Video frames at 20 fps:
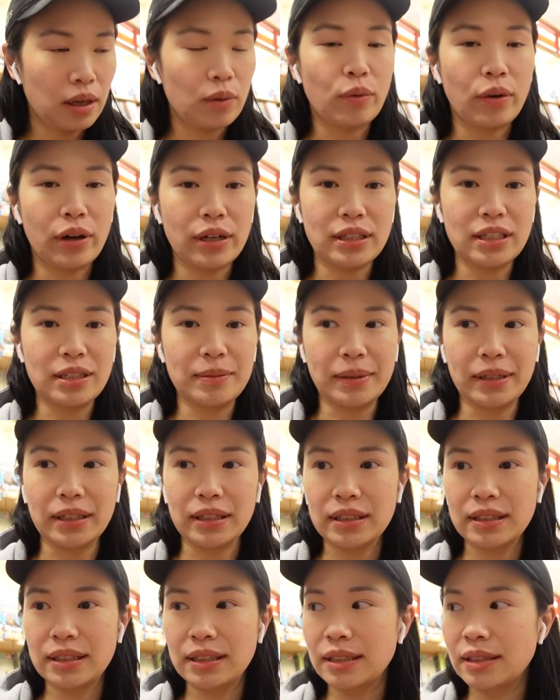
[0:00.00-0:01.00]
We're at
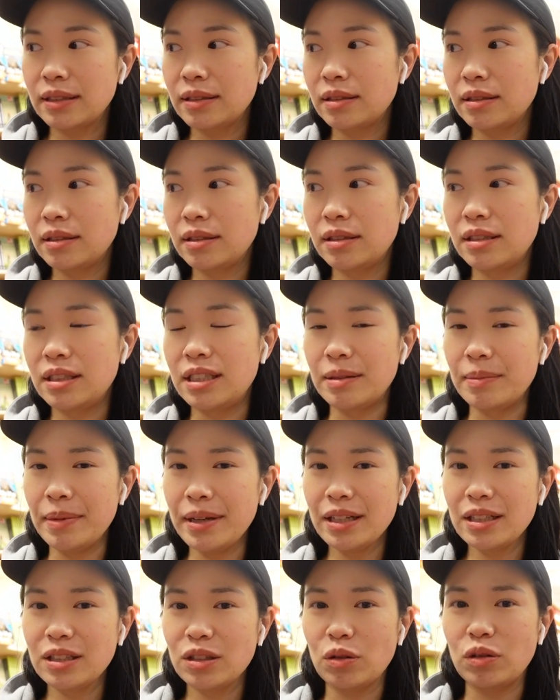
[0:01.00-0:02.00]
Dimix.
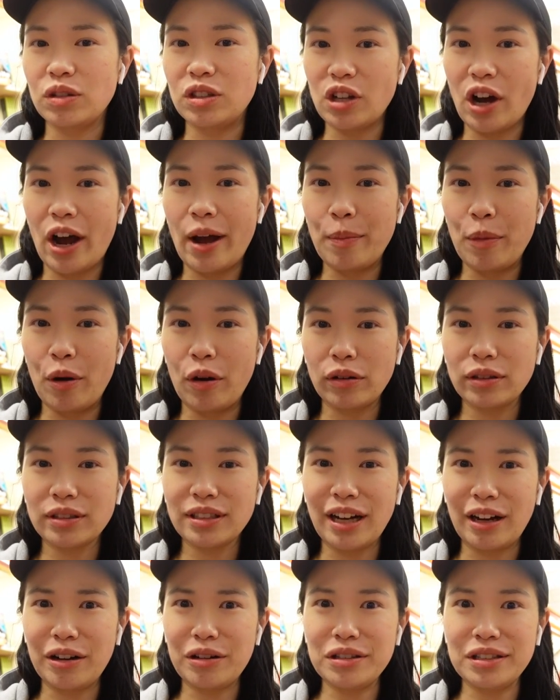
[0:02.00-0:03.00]
Dimix or Dimix?
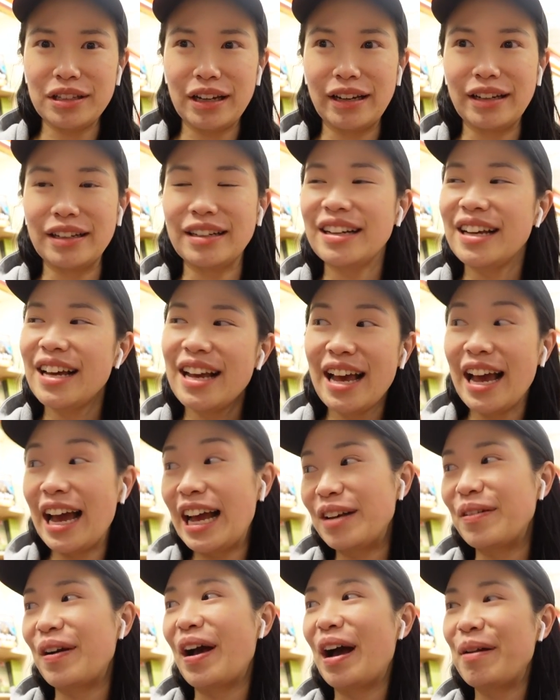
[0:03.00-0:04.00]
How do you say it?
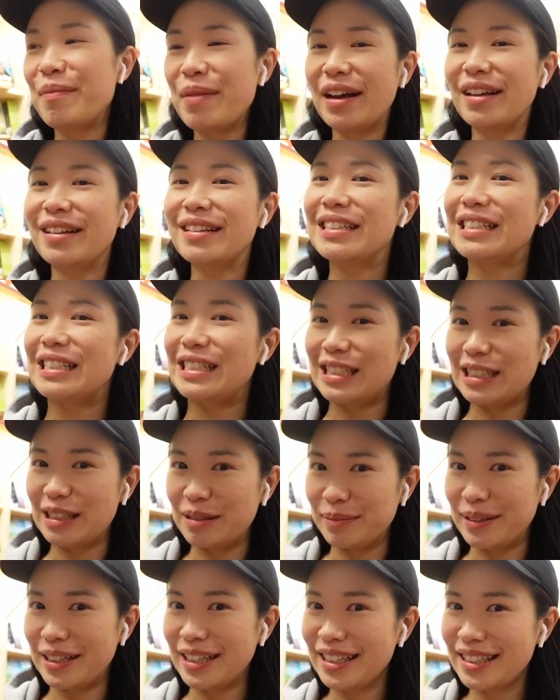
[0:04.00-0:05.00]
Anyway, I'm at
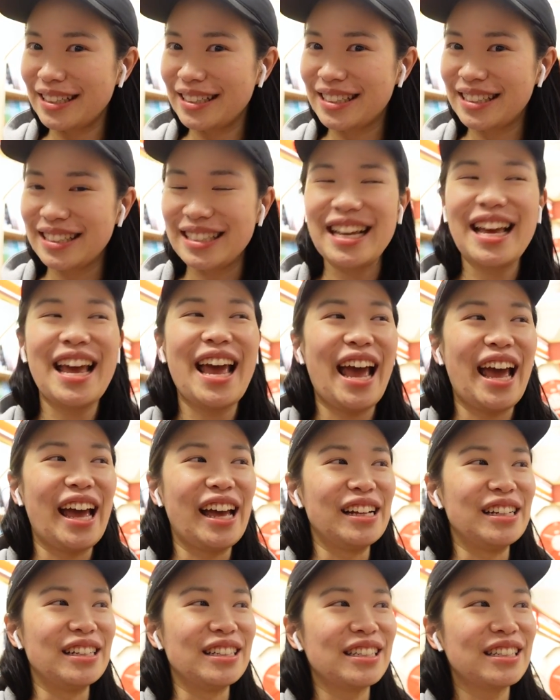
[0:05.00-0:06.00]
Dimix,
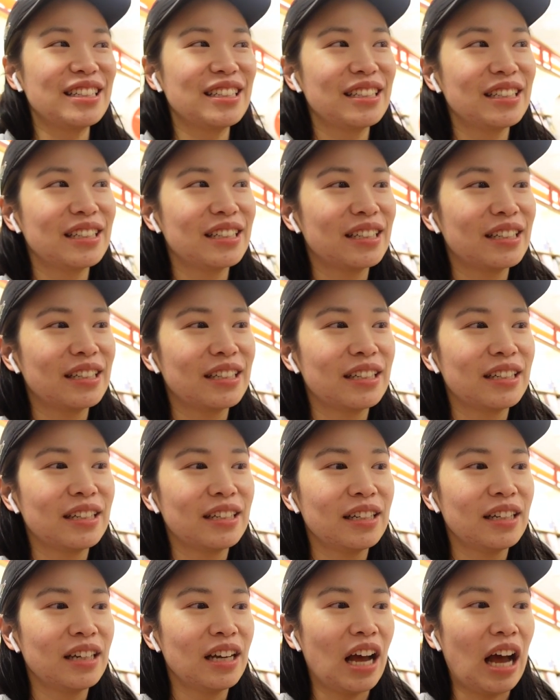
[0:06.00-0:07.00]
and
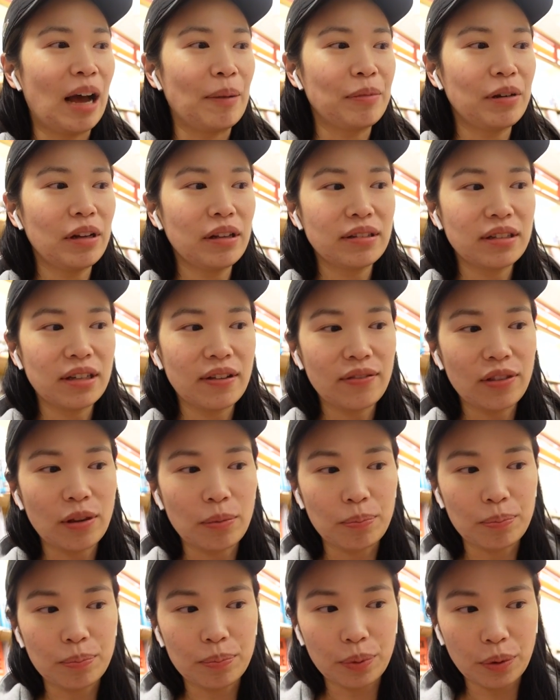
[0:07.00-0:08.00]
I'm gonna see if the
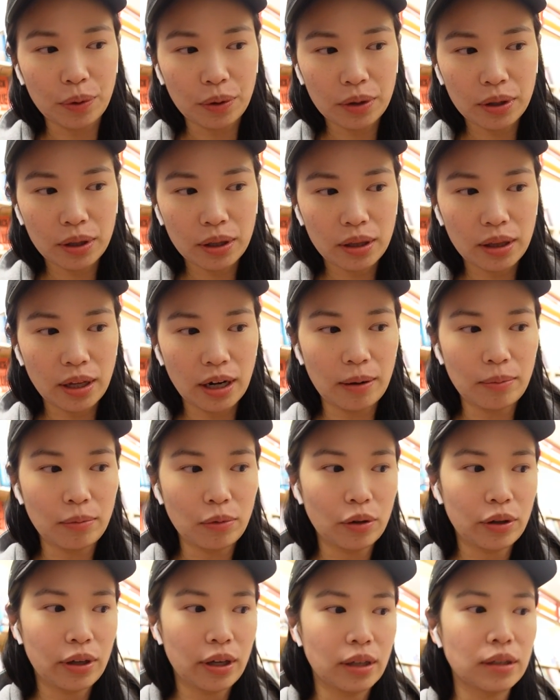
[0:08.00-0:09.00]
book that I'm
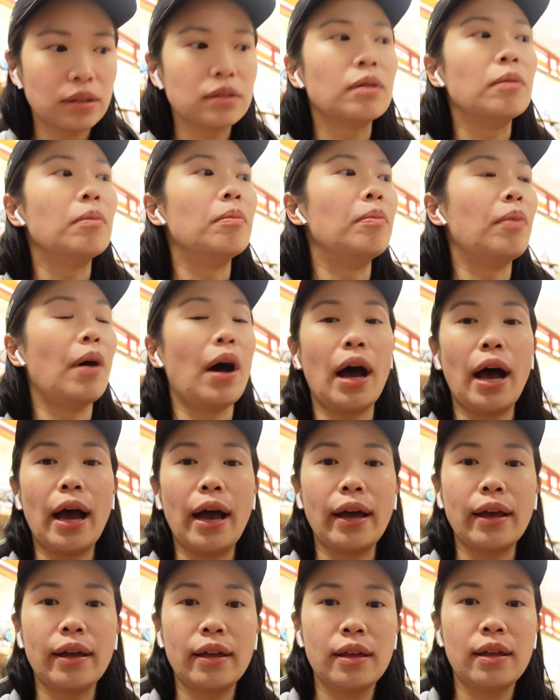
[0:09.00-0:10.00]
looking to
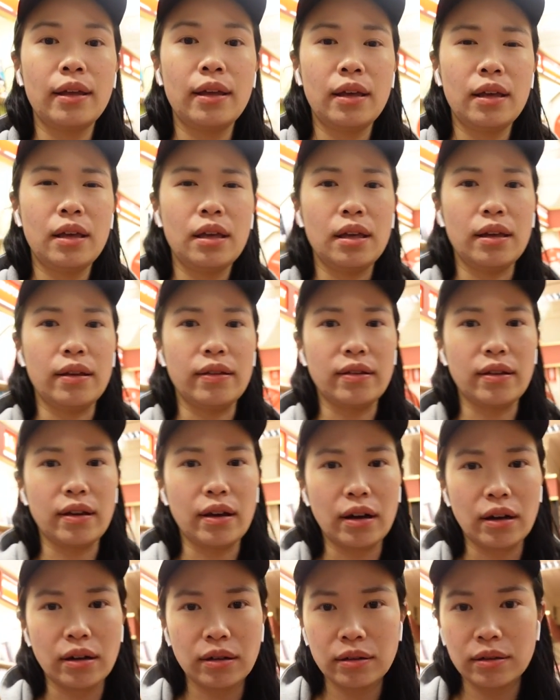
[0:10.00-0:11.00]
buy is here.